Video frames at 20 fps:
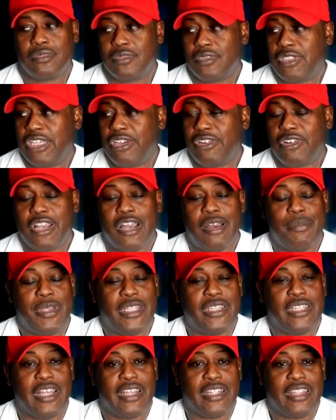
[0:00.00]
They'll come
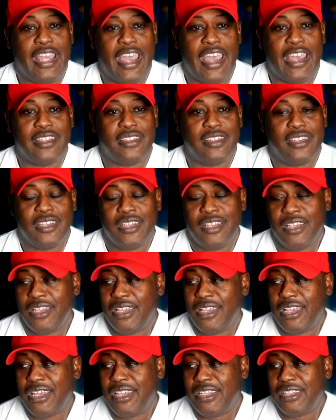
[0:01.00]
in like that
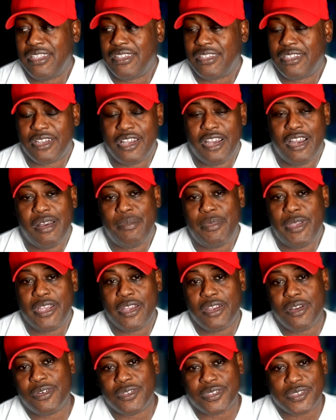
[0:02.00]
and the comment
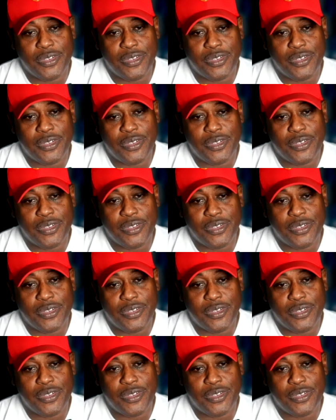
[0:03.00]
goes